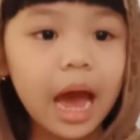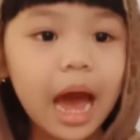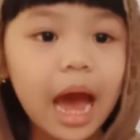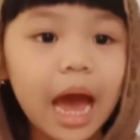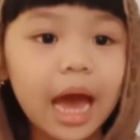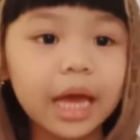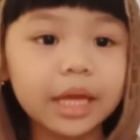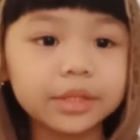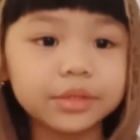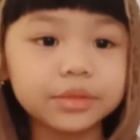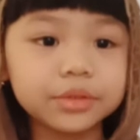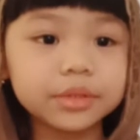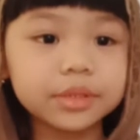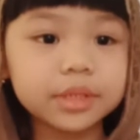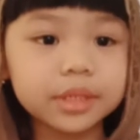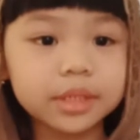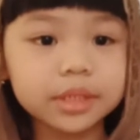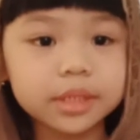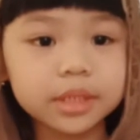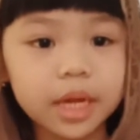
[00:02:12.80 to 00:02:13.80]
I choose
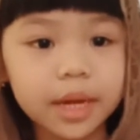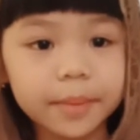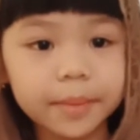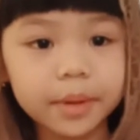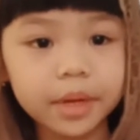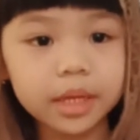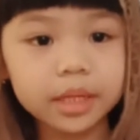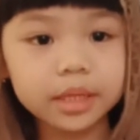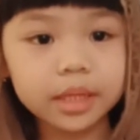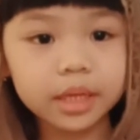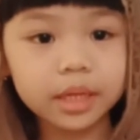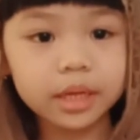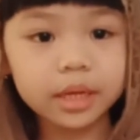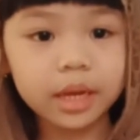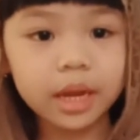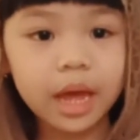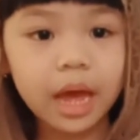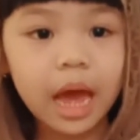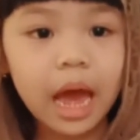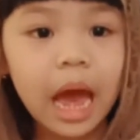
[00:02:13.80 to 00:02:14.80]
a
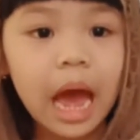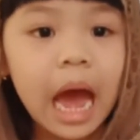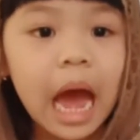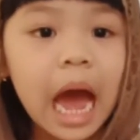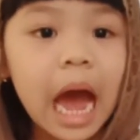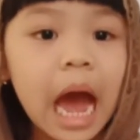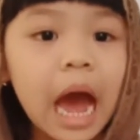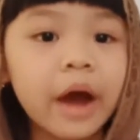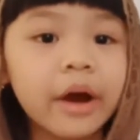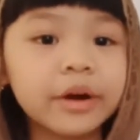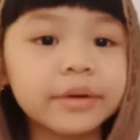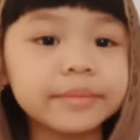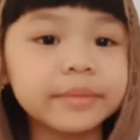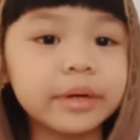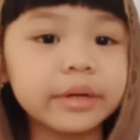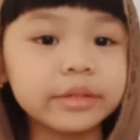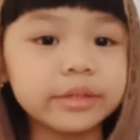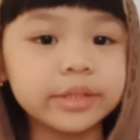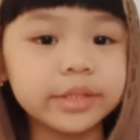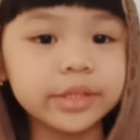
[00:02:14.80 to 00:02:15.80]
Samaritan. How
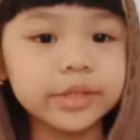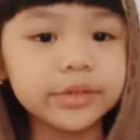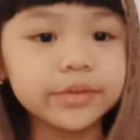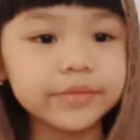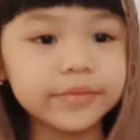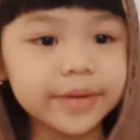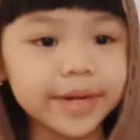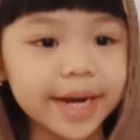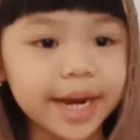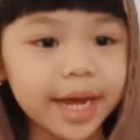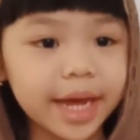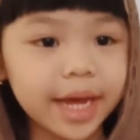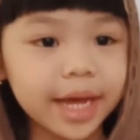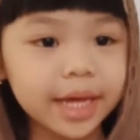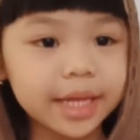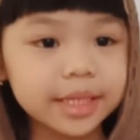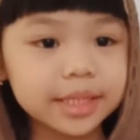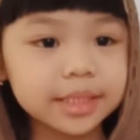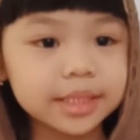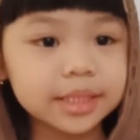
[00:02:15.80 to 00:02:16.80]
about you,
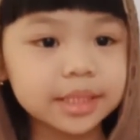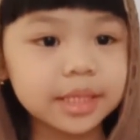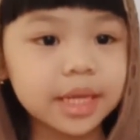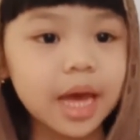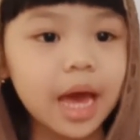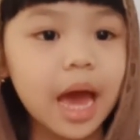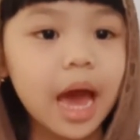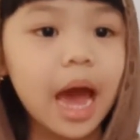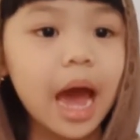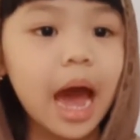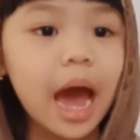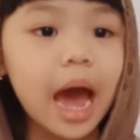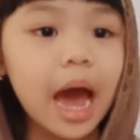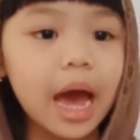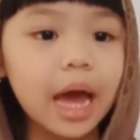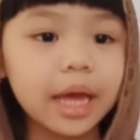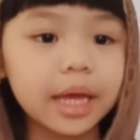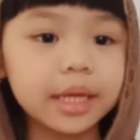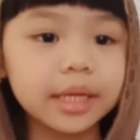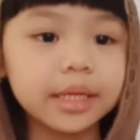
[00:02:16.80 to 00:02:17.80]
friends?
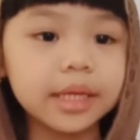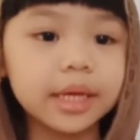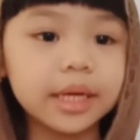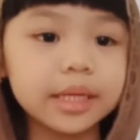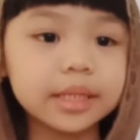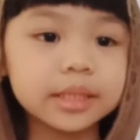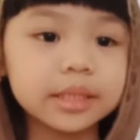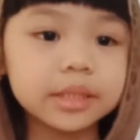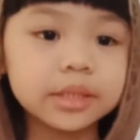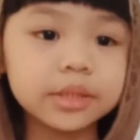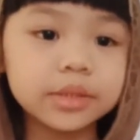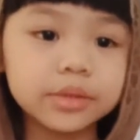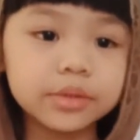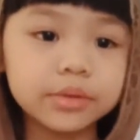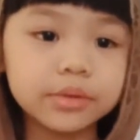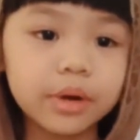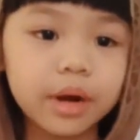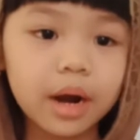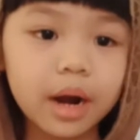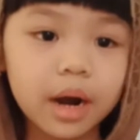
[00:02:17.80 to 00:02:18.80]
I guess
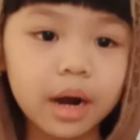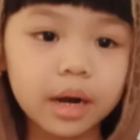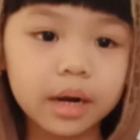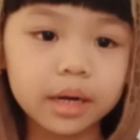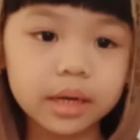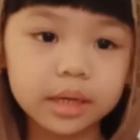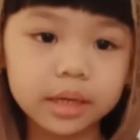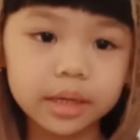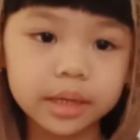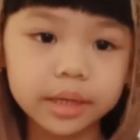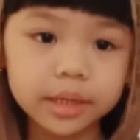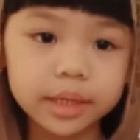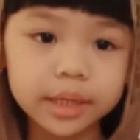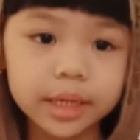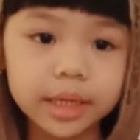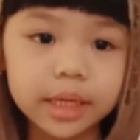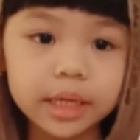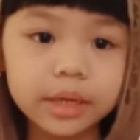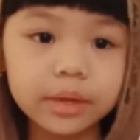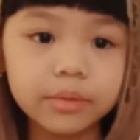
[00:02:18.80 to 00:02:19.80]
you are
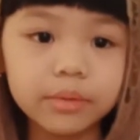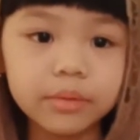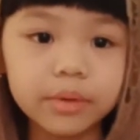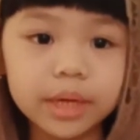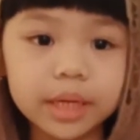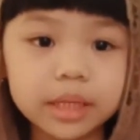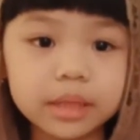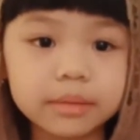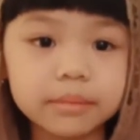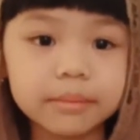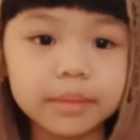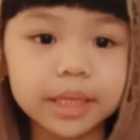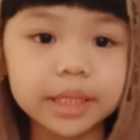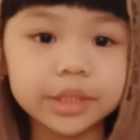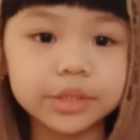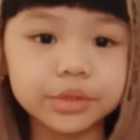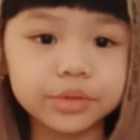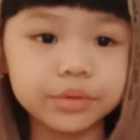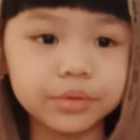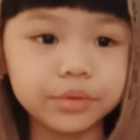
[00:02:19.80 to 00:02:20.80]
agree with me
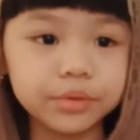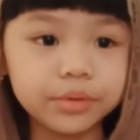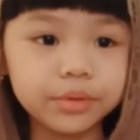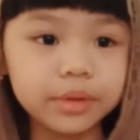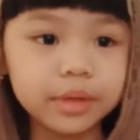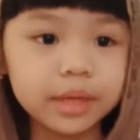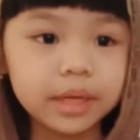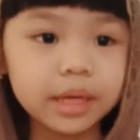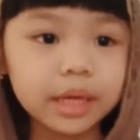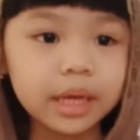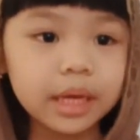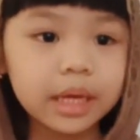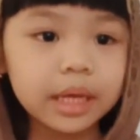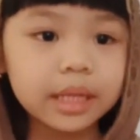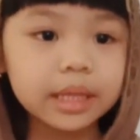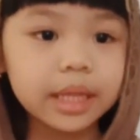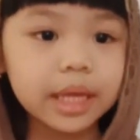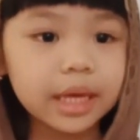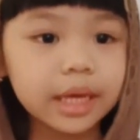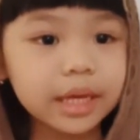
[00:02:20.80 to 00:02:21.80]
too.
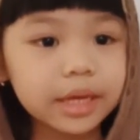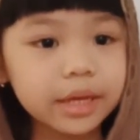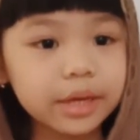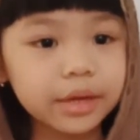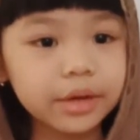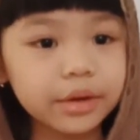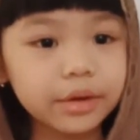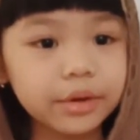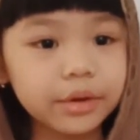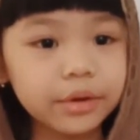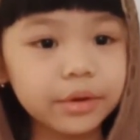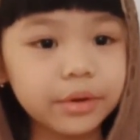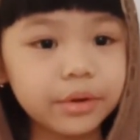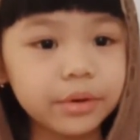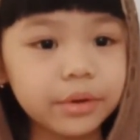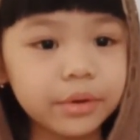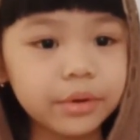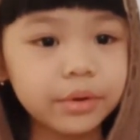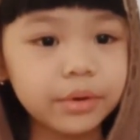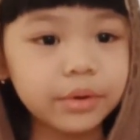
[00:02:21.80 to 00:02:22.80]
Thank you
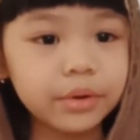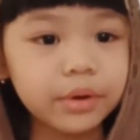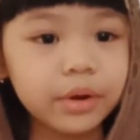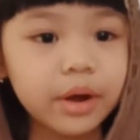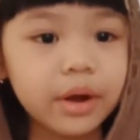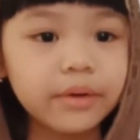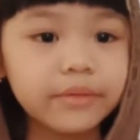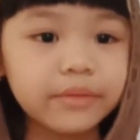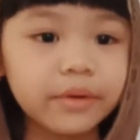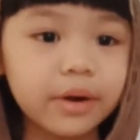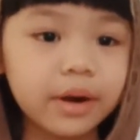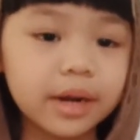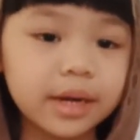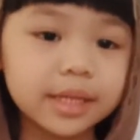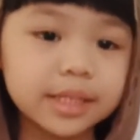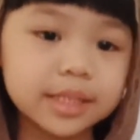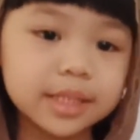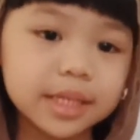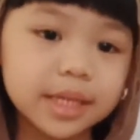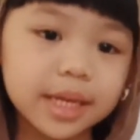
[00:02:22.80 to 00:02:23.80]
for
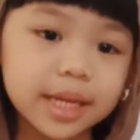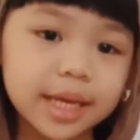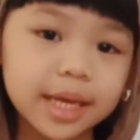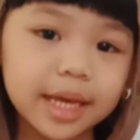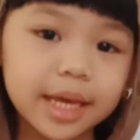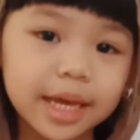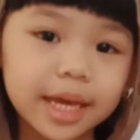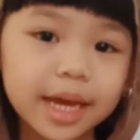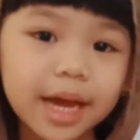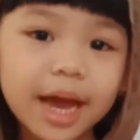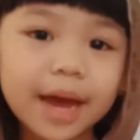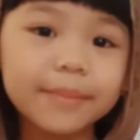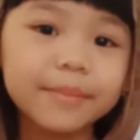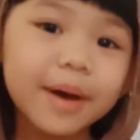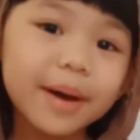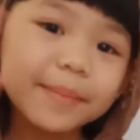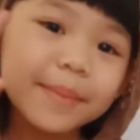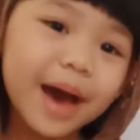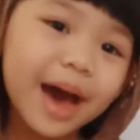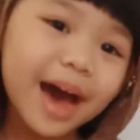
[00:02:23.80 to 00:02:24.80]
listening.
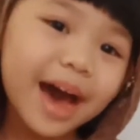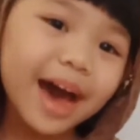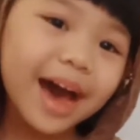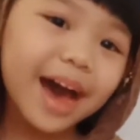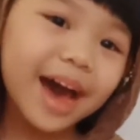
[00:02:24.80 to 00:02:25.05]
Bye-bye!